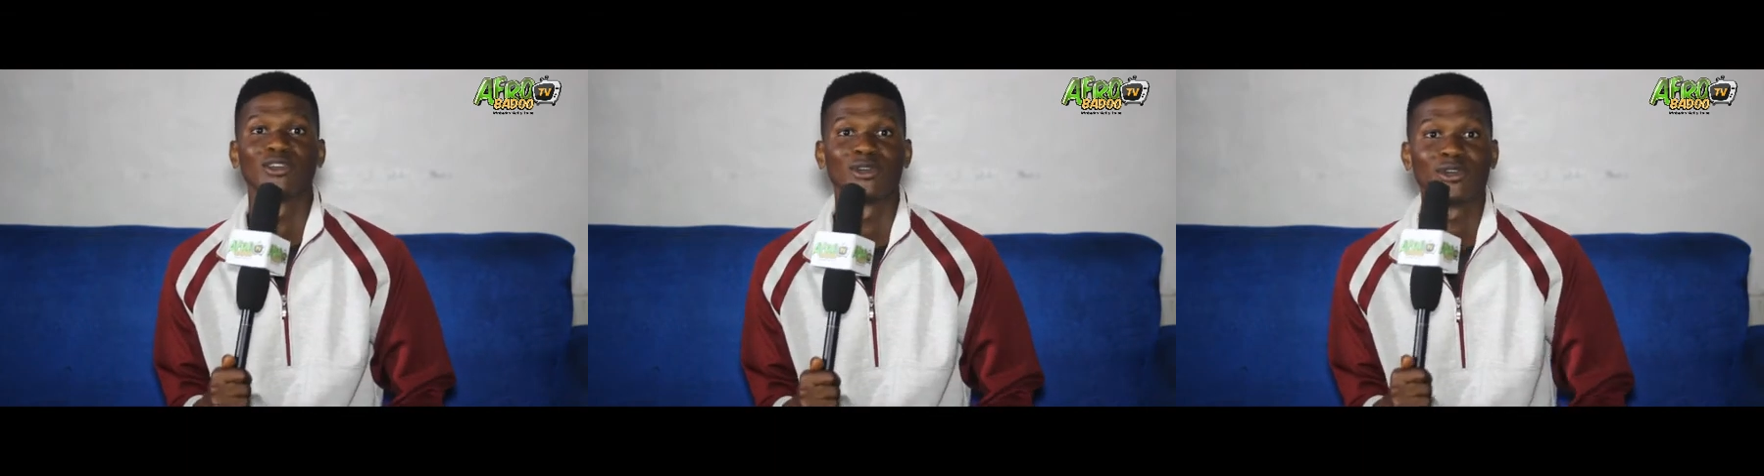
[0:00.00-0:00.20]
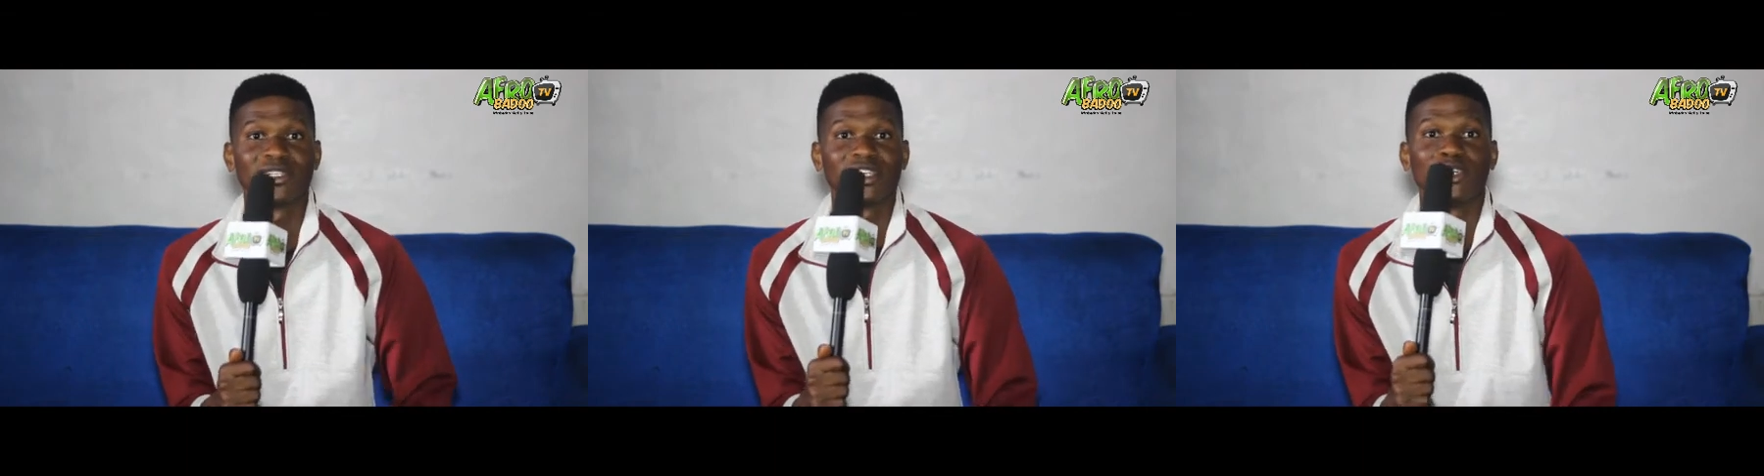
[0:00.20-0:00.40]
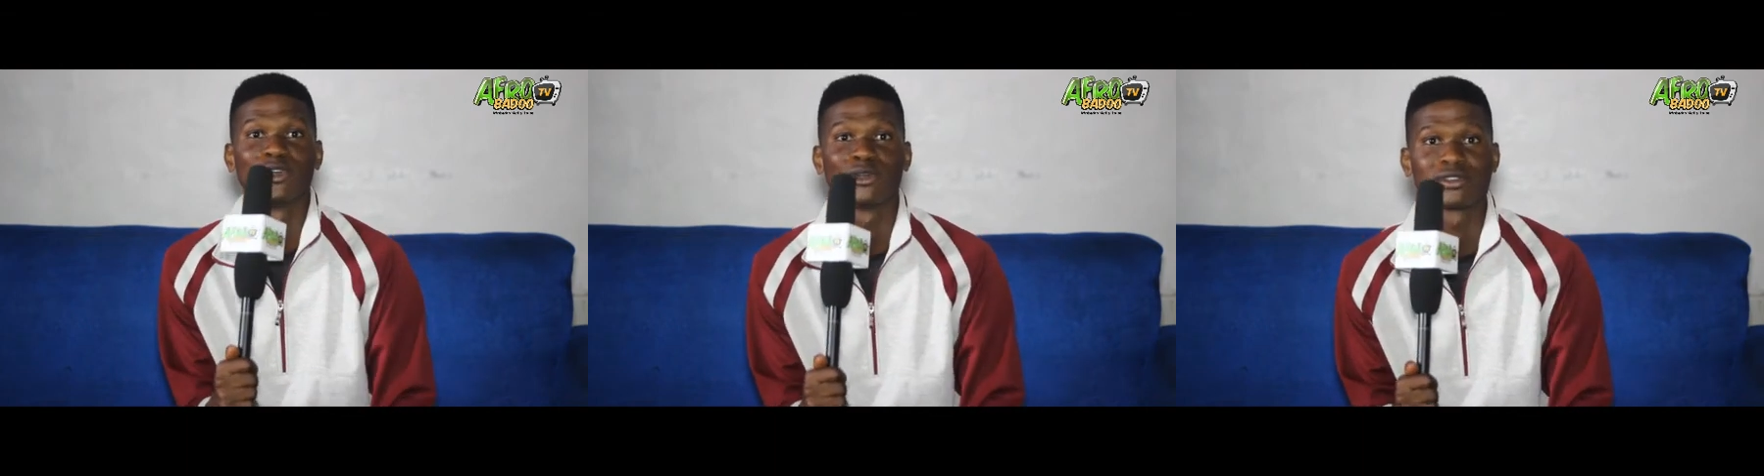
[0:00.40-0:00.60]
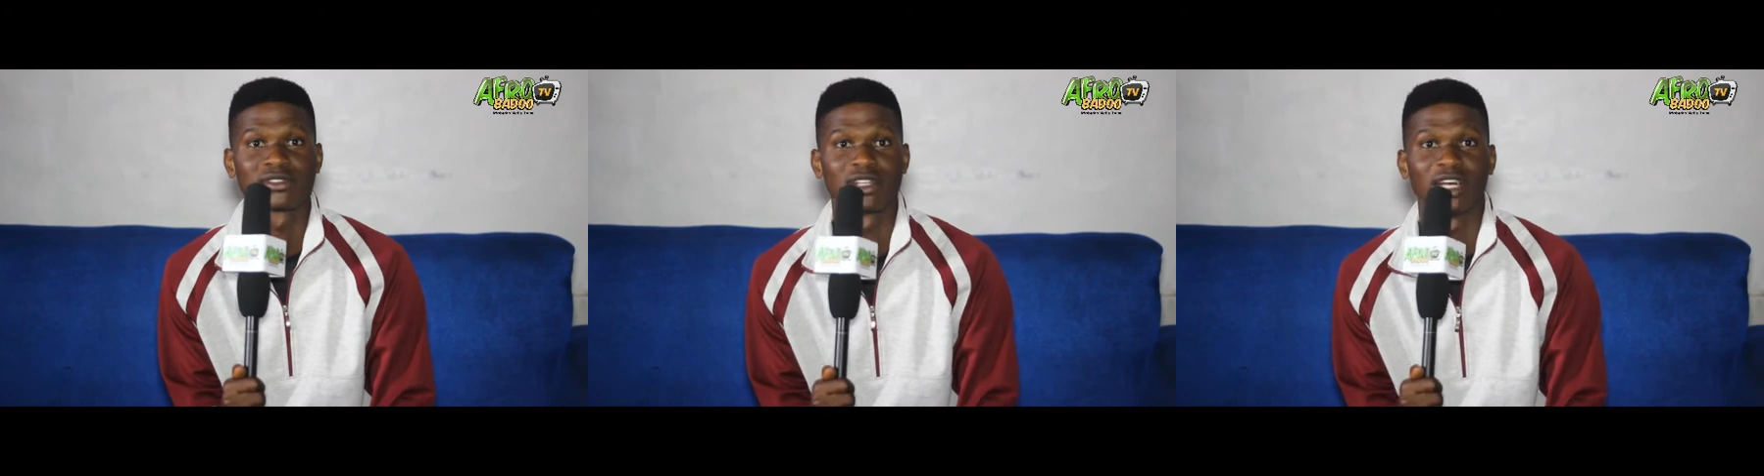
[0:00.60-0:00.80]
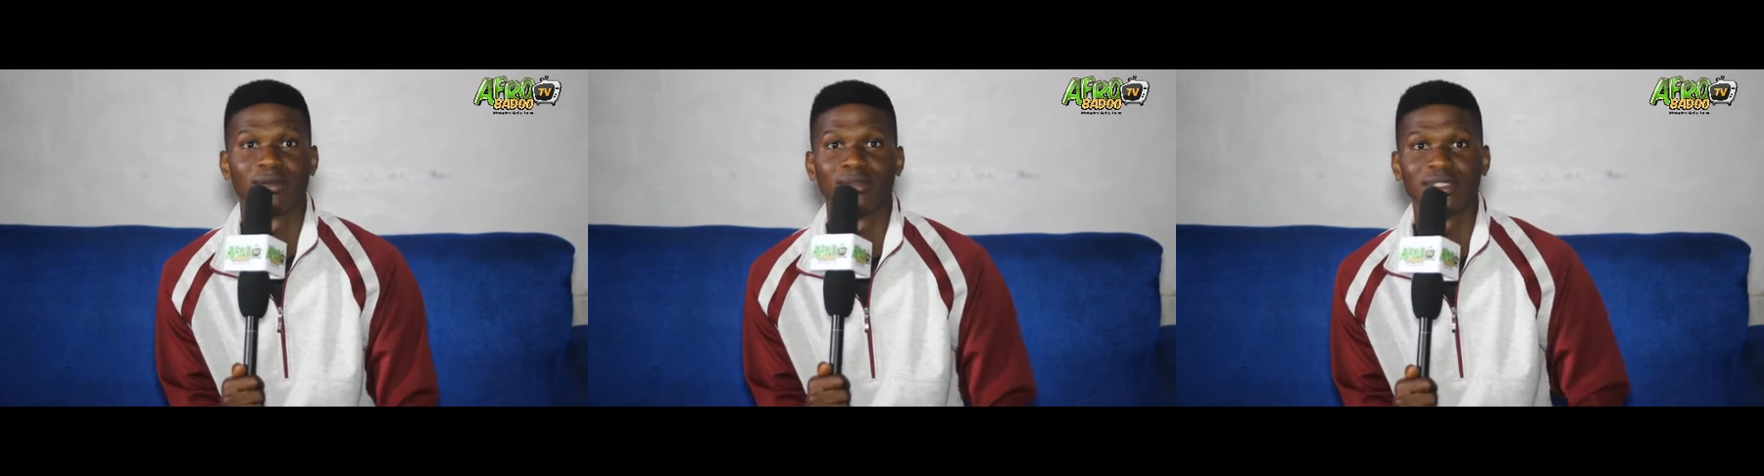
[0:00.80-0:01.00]
only host,
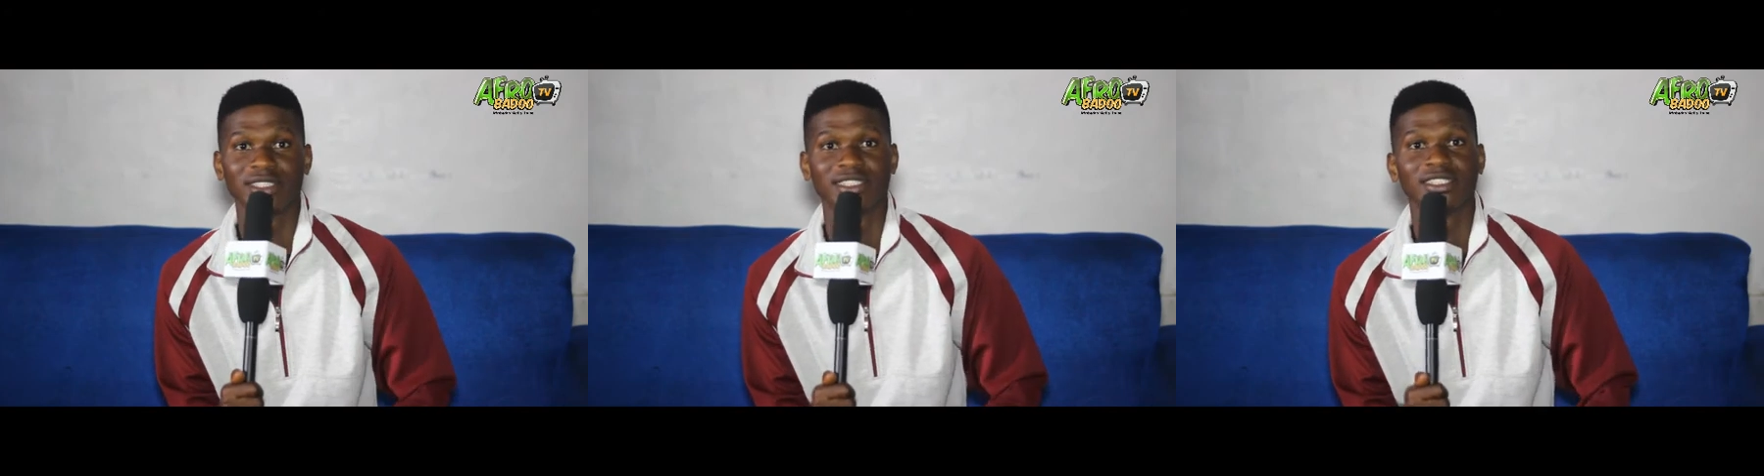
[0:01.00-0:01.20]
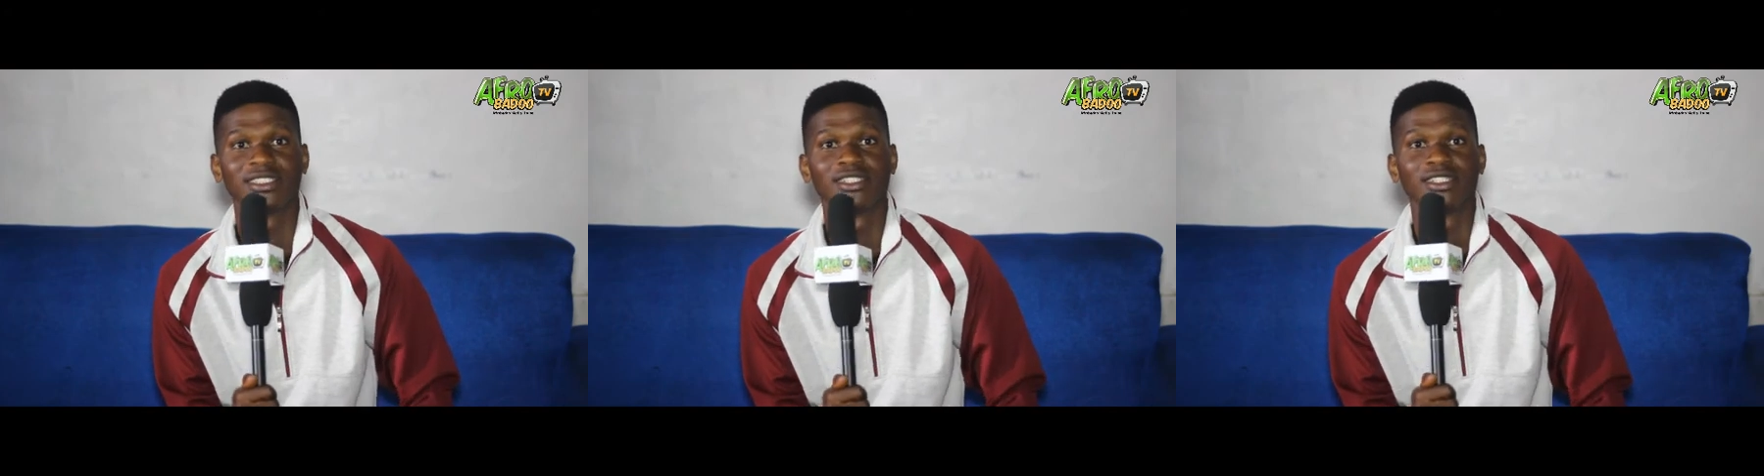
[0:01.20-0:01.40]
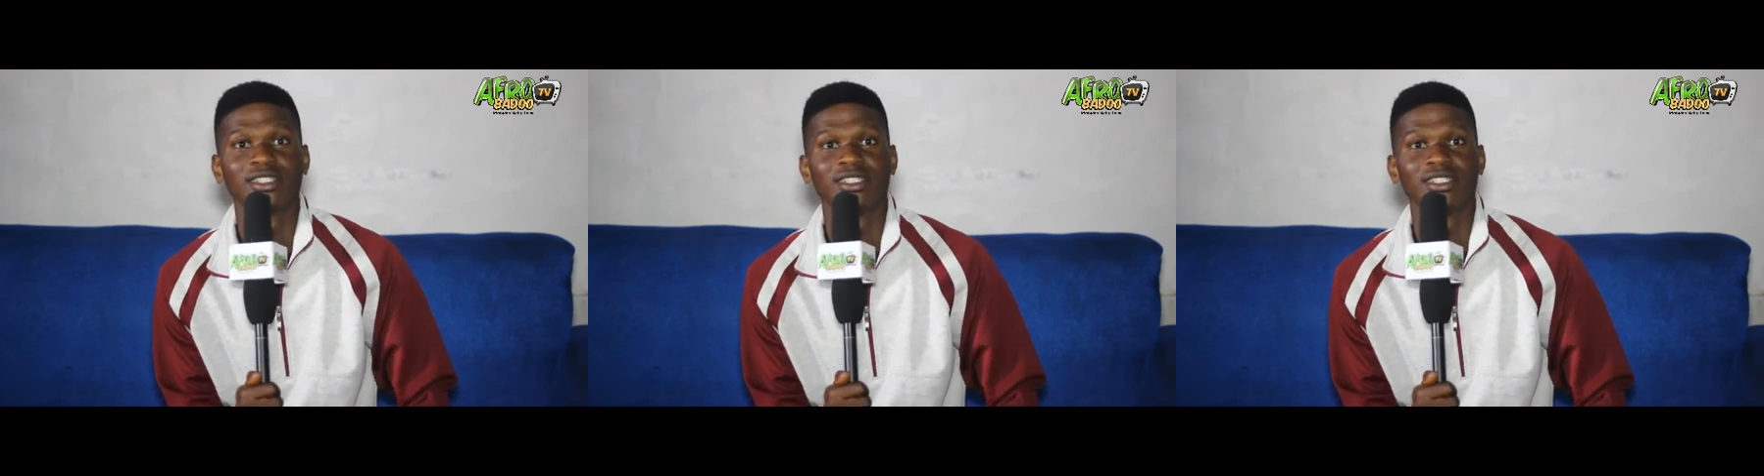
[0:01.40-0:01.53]
Labwiti.